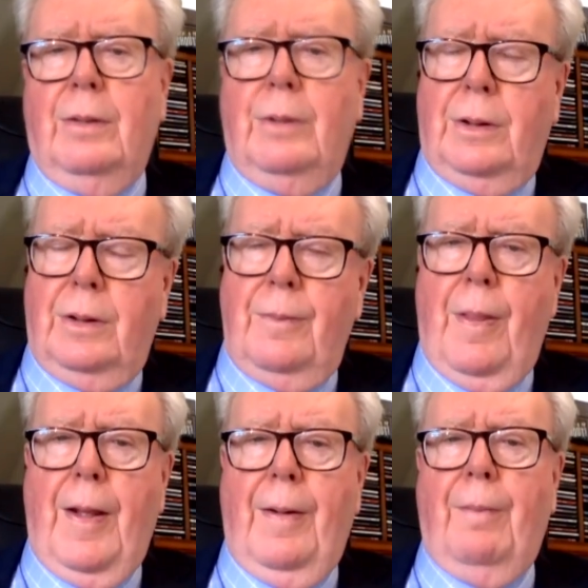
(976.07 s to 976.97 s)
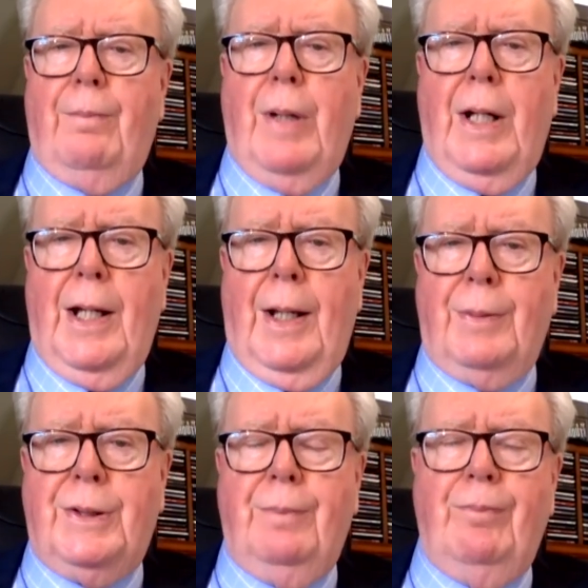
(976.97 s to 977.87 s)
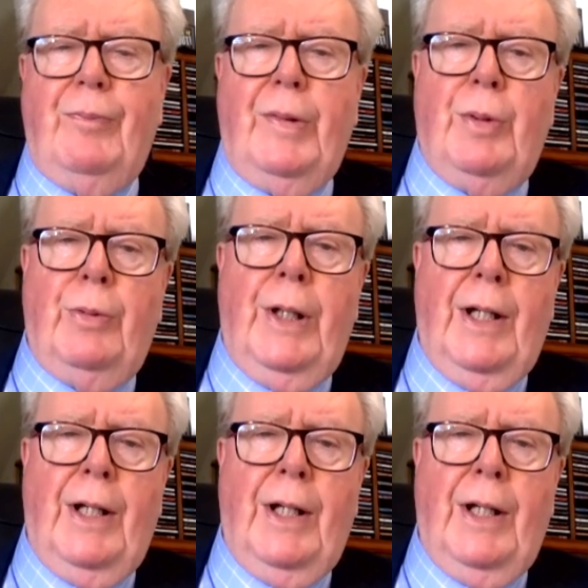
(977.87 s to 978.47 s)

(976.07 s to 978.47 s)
Well, perhaps, but we